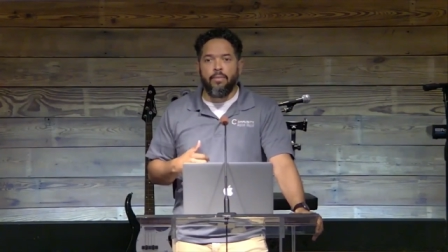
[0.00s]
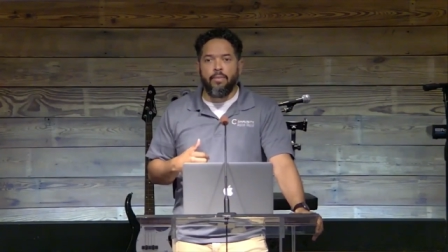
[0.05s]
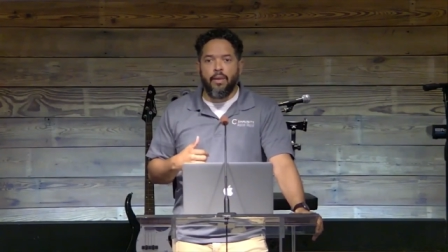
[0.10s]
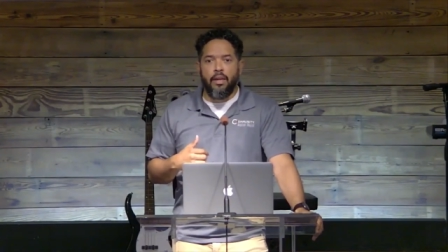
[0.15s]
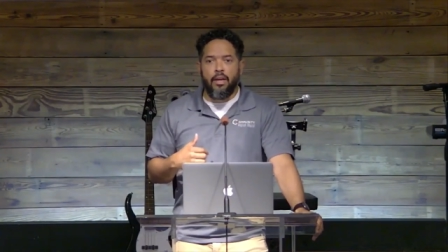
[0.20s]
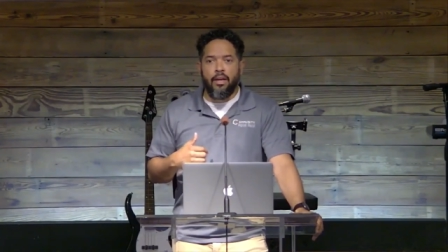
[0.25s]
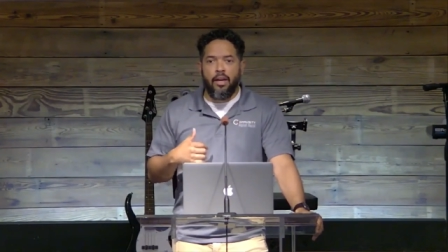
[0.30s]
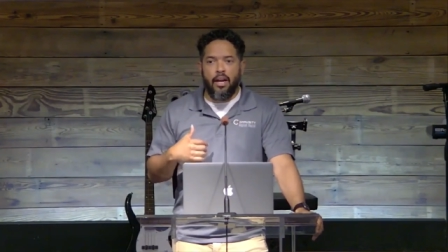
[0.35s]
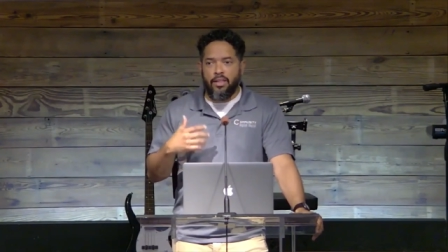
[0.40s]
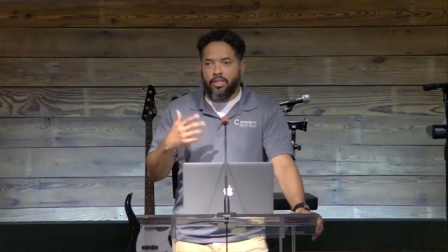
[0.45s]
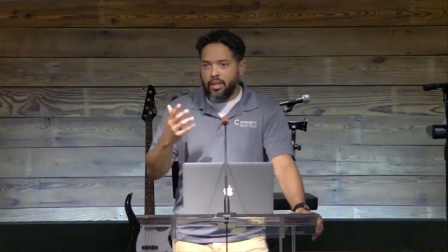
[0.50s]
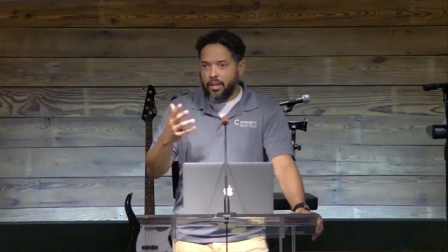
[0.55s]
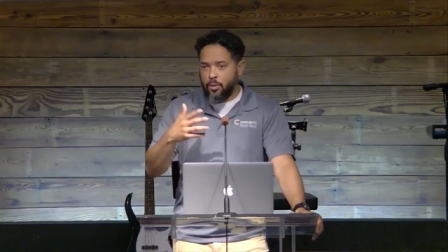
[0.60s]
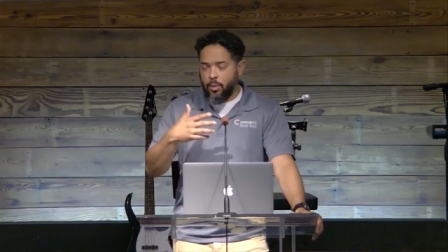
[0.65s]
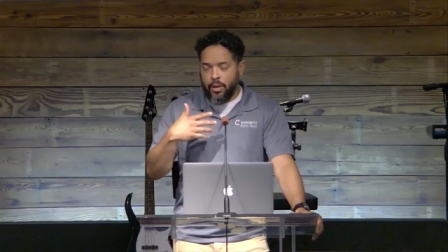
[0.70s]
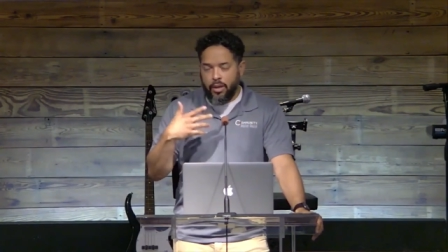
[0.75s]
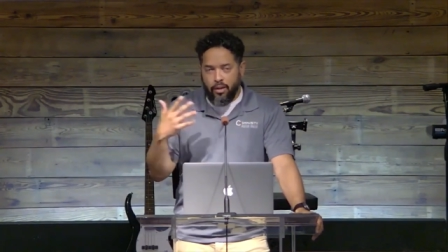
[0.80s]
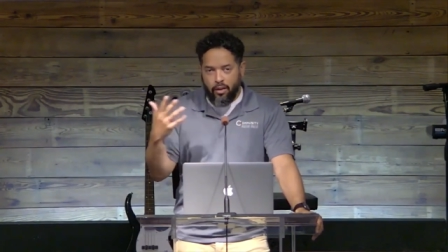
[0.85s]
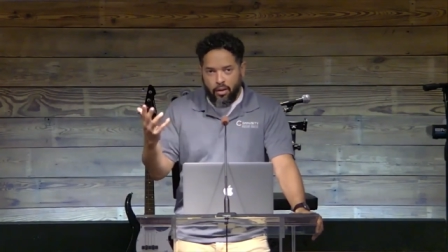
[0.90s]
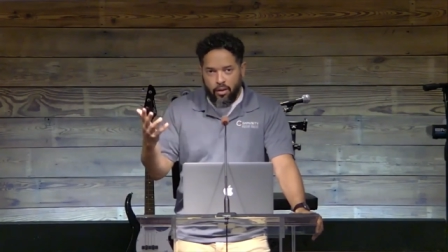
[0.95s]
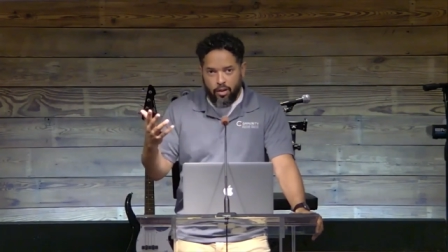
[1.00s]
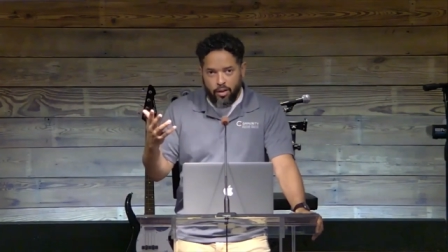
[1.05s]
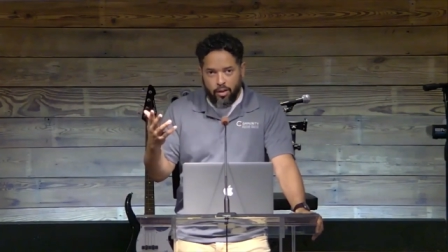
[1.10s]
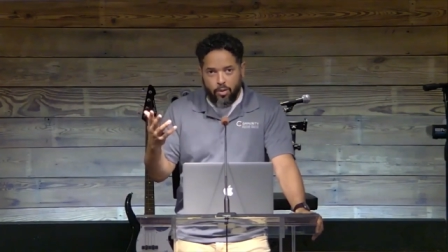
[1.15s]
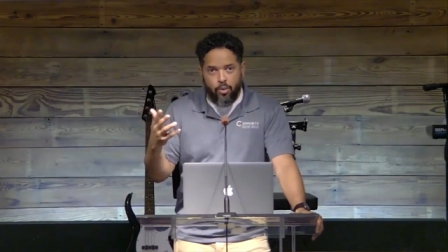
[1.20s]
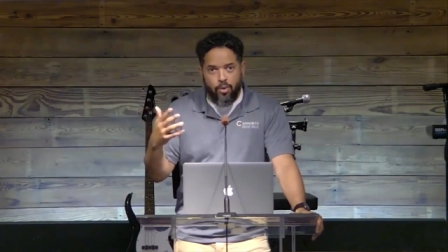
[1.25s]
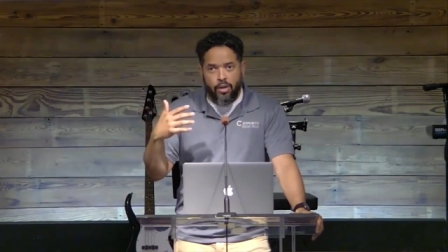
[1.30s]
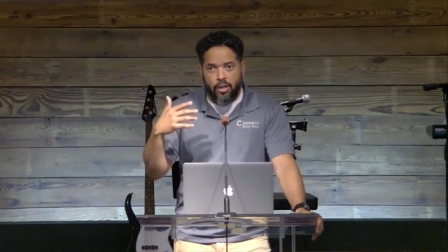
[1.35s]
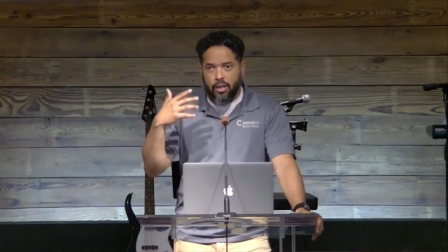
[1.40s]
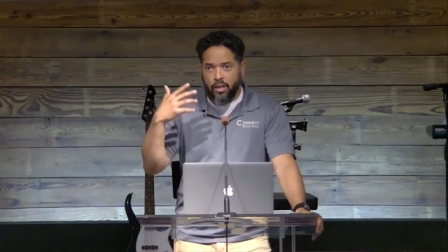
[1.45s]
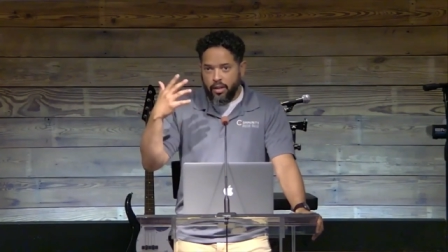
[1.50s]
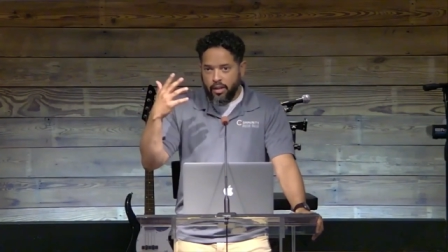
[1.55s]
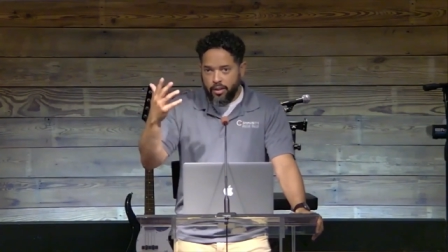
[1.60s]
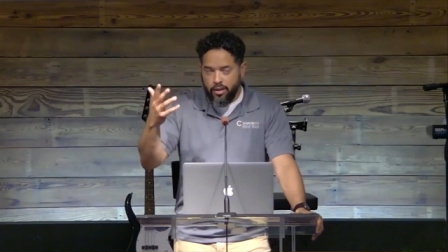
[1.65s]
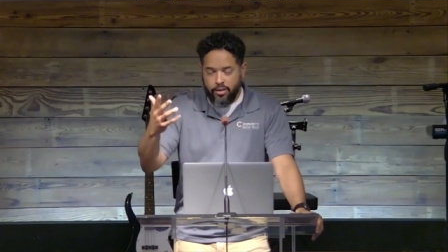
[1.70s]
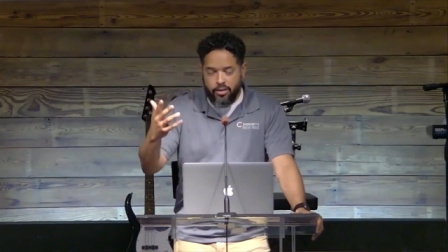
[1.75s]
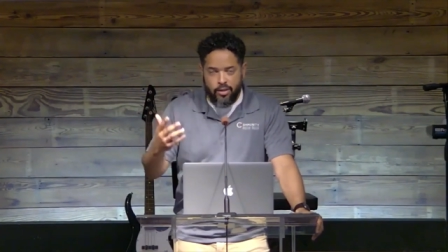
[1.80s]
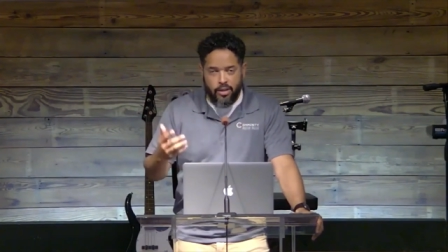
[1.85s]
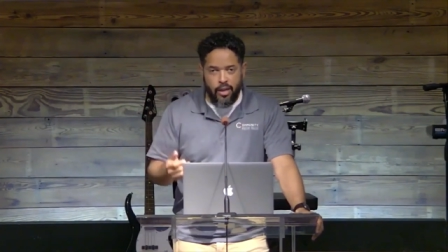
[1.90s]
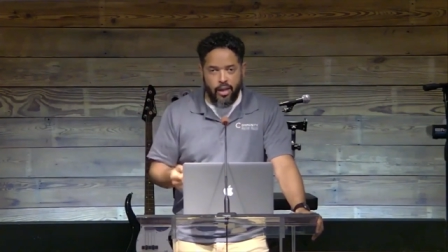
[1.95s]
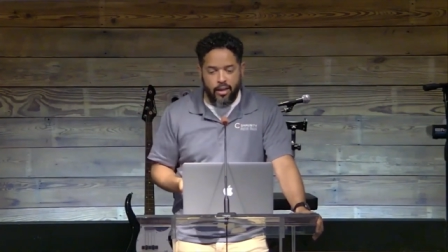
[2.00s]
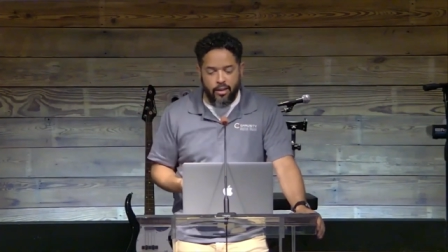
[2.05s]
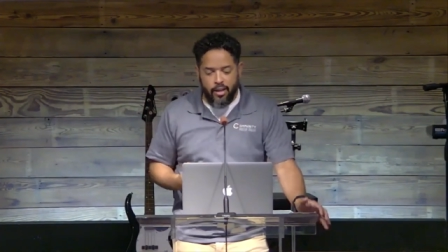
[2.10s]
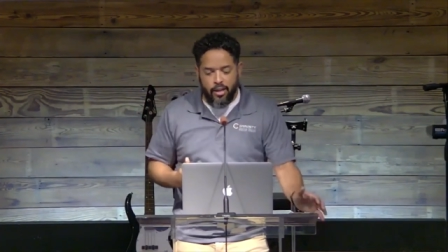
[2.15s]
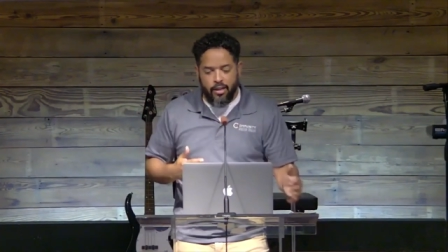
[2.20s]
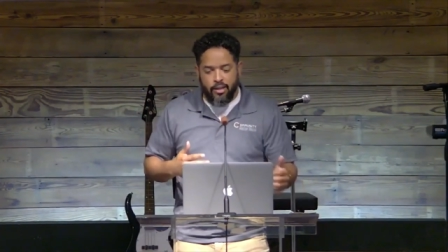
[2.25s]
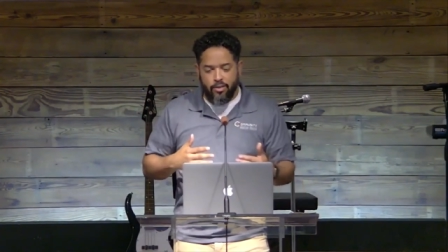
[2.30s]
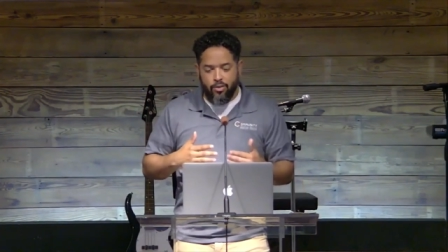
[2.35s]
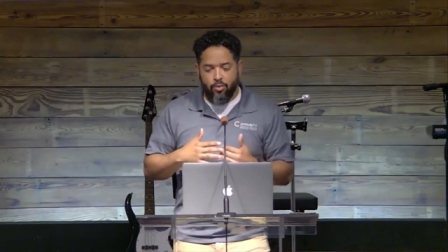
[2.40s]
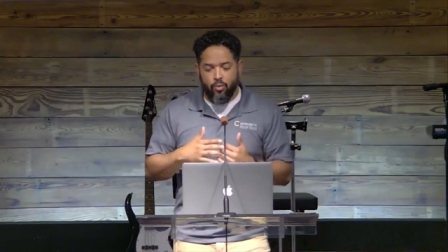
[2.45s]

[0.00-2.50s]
uh, I think we can all agree and understand that it's